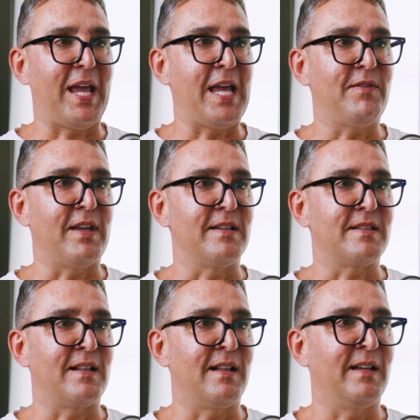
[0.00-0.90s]

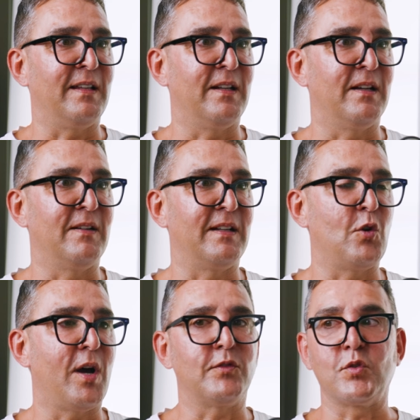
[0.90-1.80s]
behaviors, and and
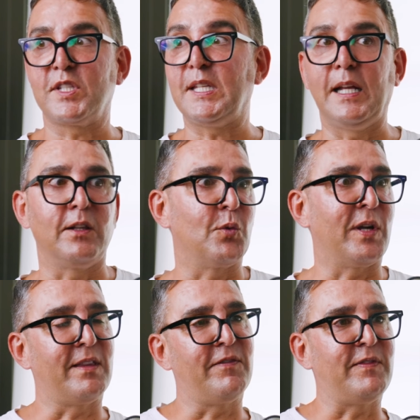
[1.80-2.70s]
you have to steal to
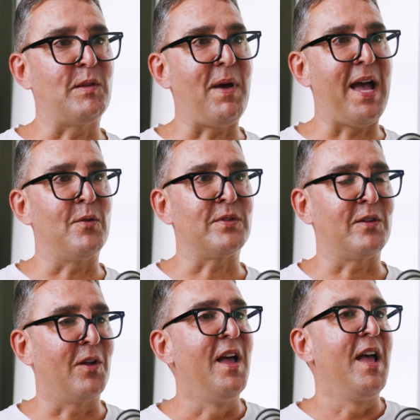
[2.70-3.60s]
get £50,
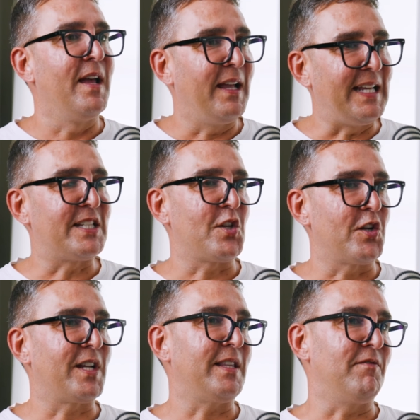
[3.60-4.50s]
and it
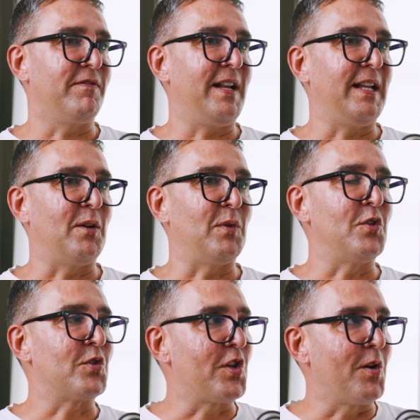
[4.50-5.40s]
starts getting funny when
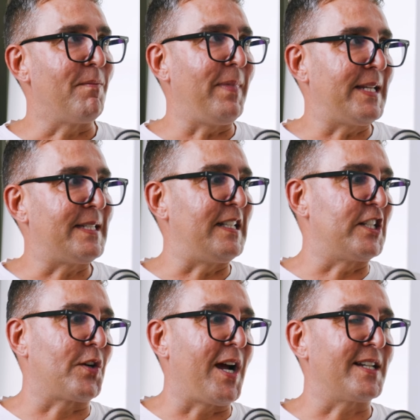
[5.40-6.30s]
you start mixing
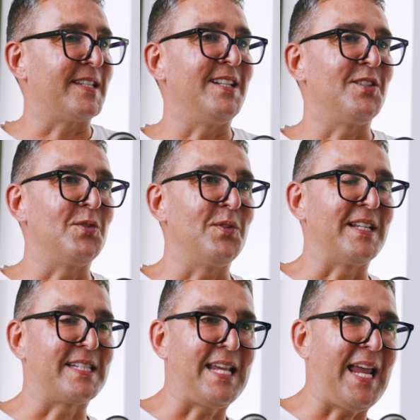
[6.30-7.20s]
drugs into
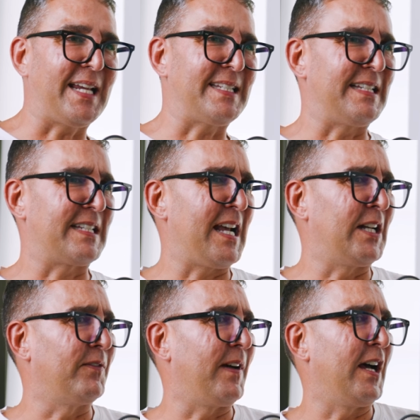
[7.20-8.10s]
the sex. It's
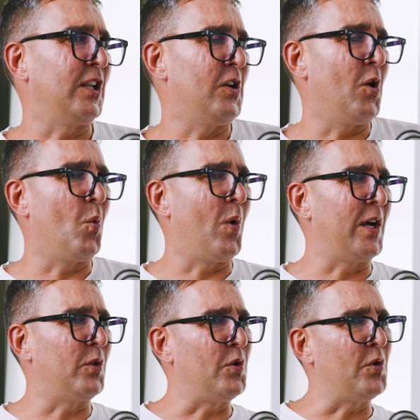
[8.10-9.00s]
kind of
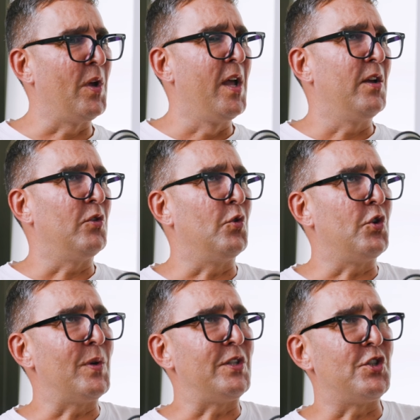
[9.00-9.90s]
why do you
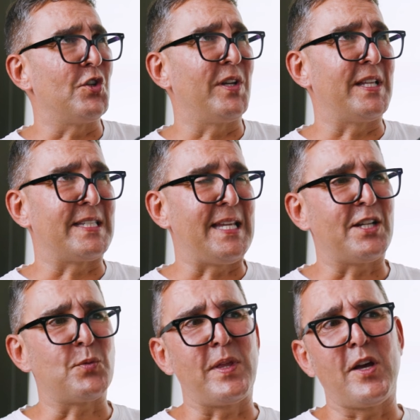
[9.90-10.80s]
enjoy the
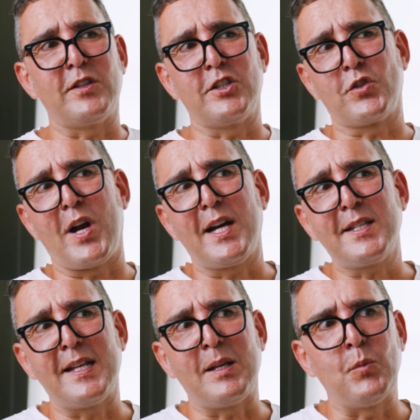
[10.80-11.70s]
sex without the
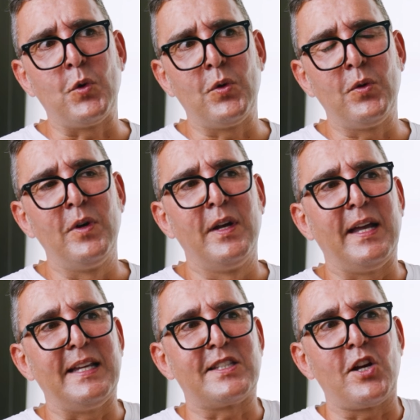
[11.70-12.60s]
drugs anymore?
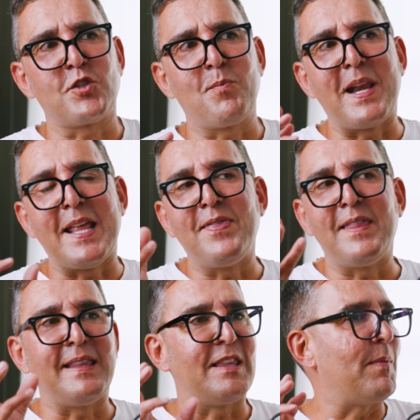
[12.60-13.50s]
It starts
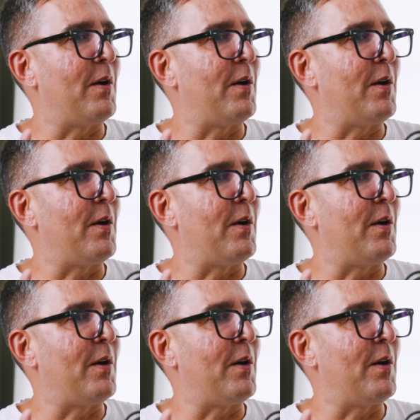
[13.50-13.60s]
blending the